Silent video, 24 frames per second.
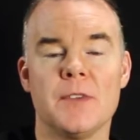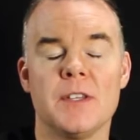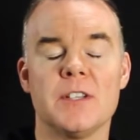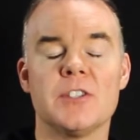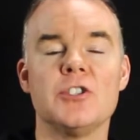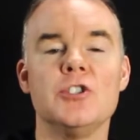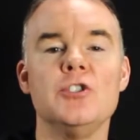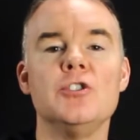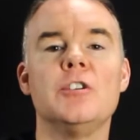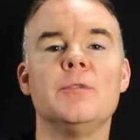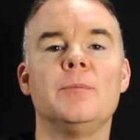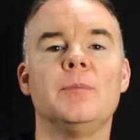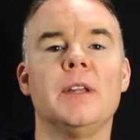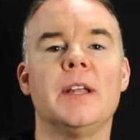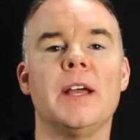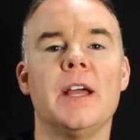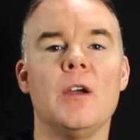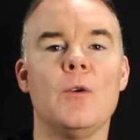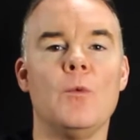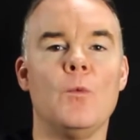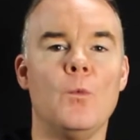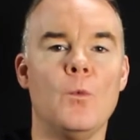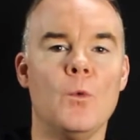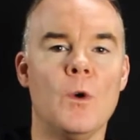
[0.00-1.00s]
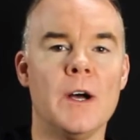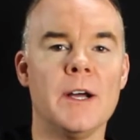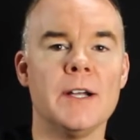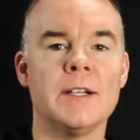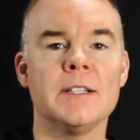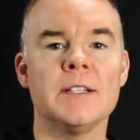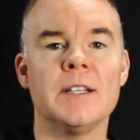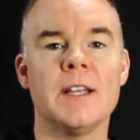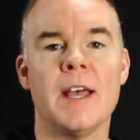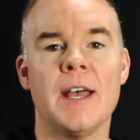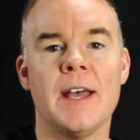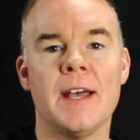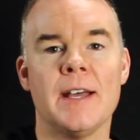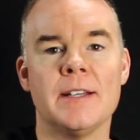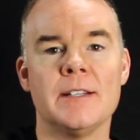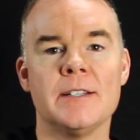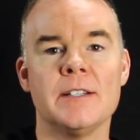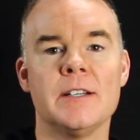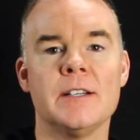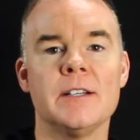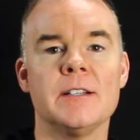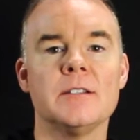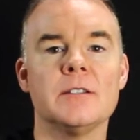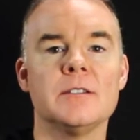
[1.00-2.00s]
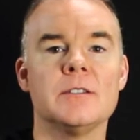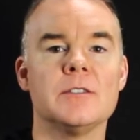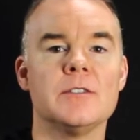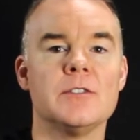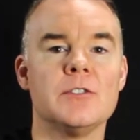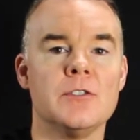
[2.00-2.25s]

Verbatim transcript: So you could play one and a,